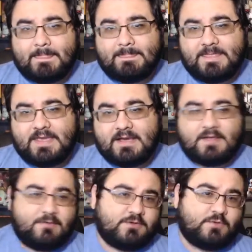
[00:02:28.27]
the
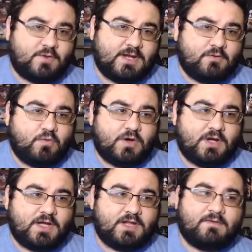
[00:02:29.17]
other twin
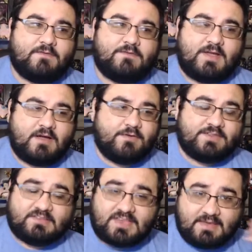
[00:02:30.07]
would feel the
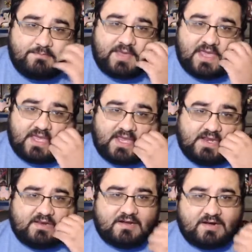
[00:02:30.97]
same
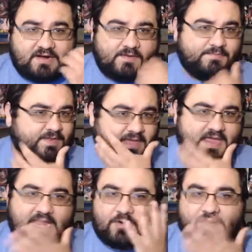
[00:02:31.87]
pain on the
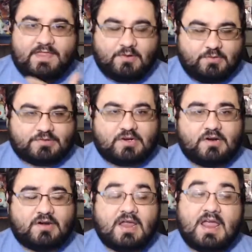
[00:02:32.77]
area that was
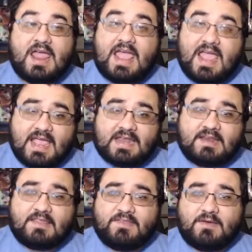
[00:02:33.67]
hurt, and
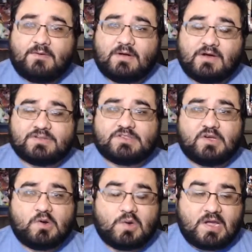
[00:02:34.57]
they would
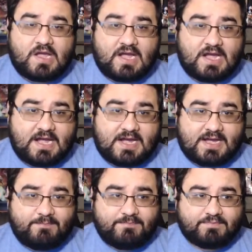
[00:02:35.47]
also
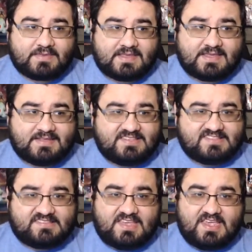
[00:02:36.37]

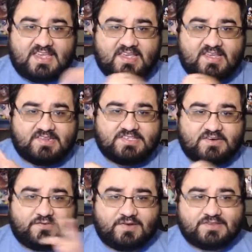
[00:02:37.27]
see
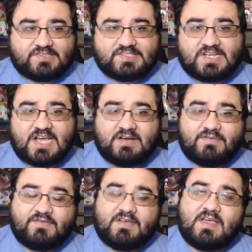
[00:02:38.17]
different stuff
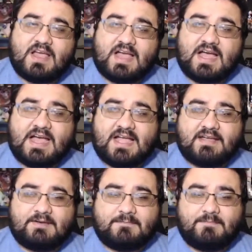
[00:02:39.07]

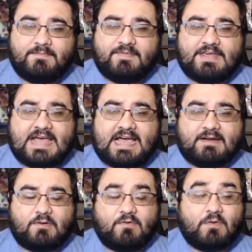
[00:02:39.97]
that
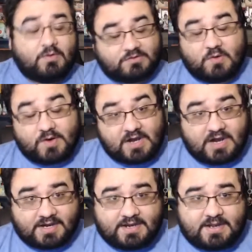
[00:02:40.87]
of what was going
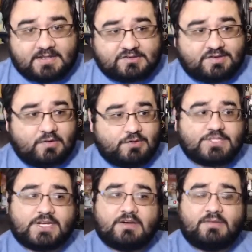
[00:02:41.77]
on. So they would
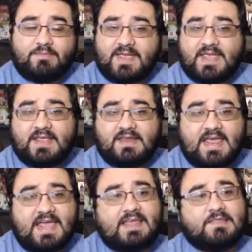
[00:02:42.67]
share the pain
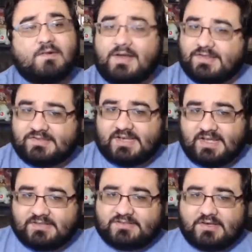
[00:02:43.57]
and the right
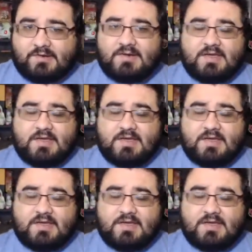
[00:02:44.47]
side. So